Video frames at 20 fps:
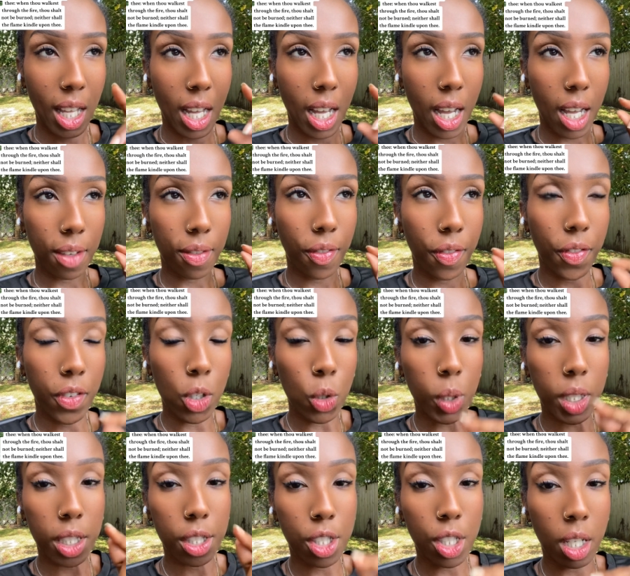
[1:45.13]
I
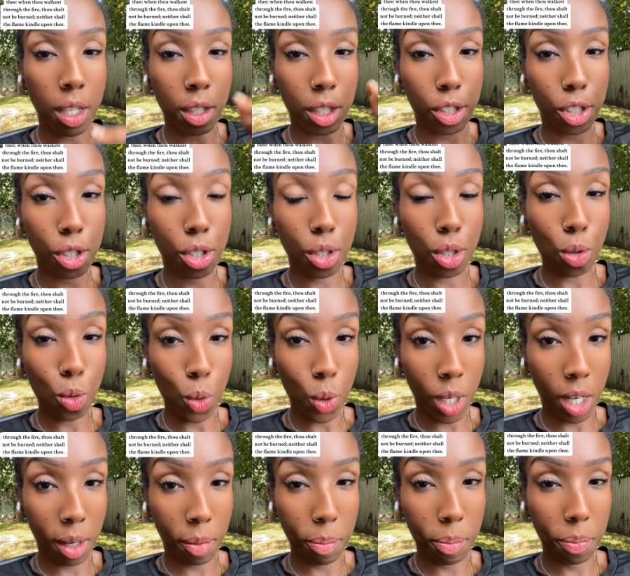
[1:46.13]
focused on the
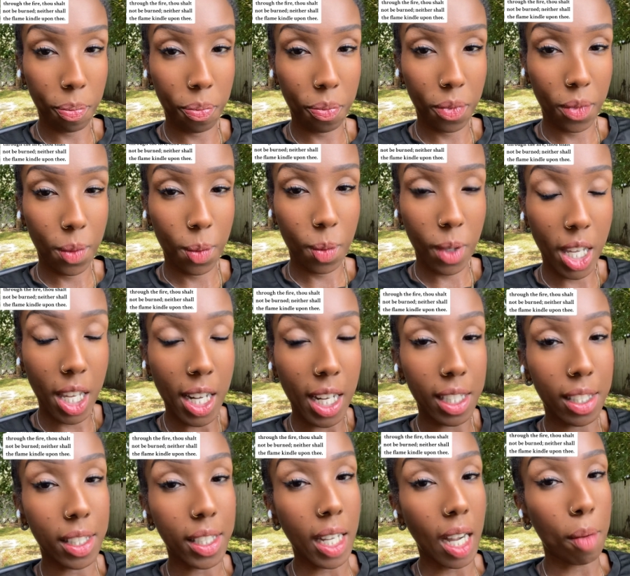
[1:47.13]
storm and I
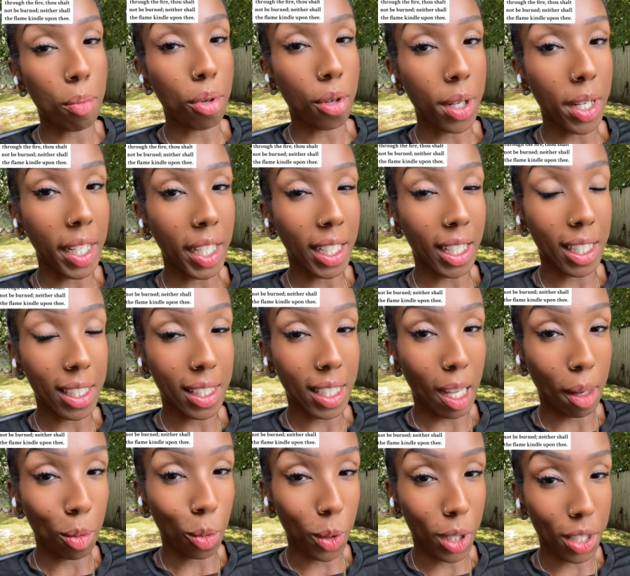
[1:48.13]
stopped praying and I
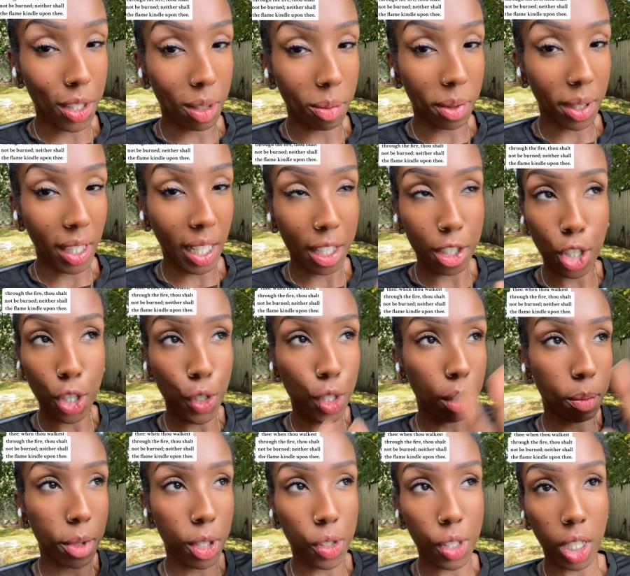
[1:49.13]
stopped worshiping. I turned the
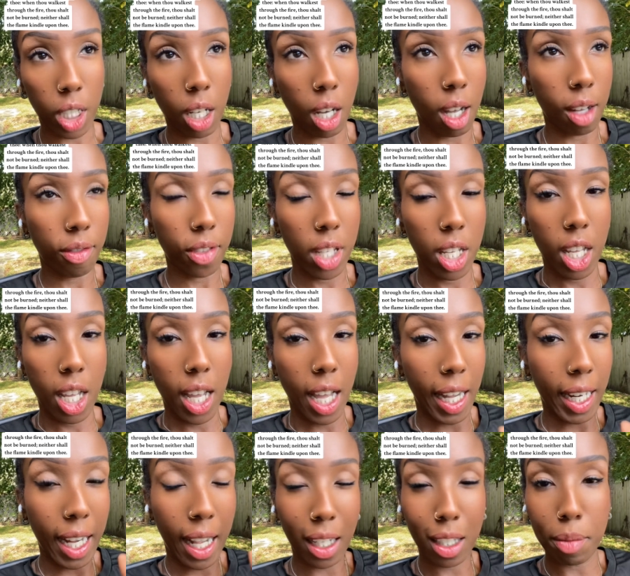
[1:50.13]
music off. I
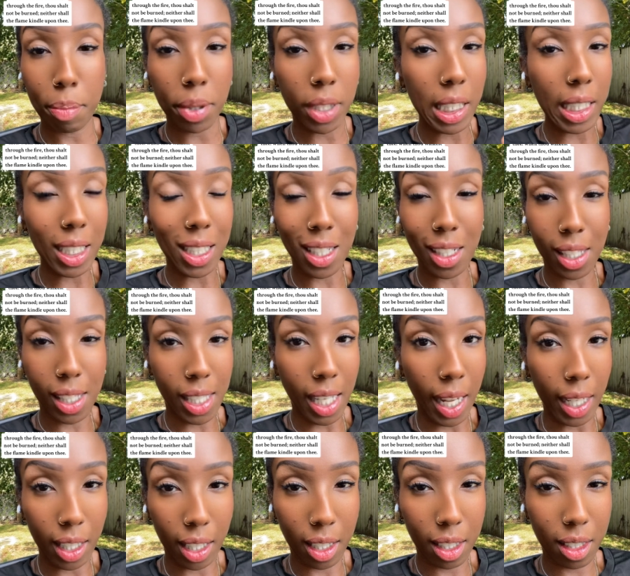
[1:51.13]
got completely
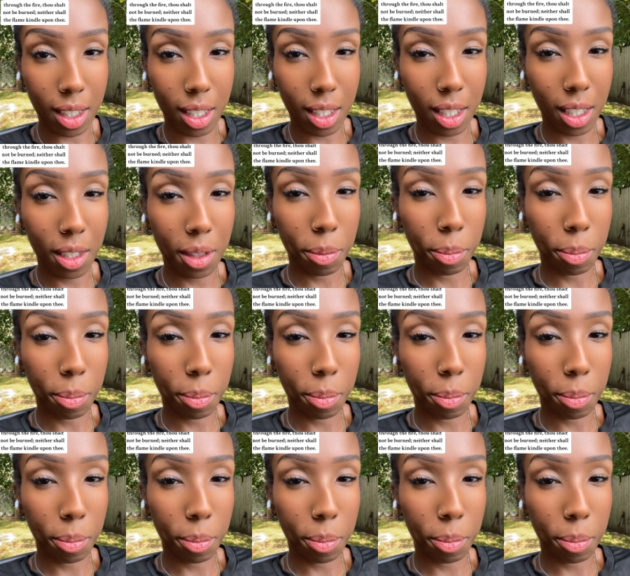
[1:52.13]
silent.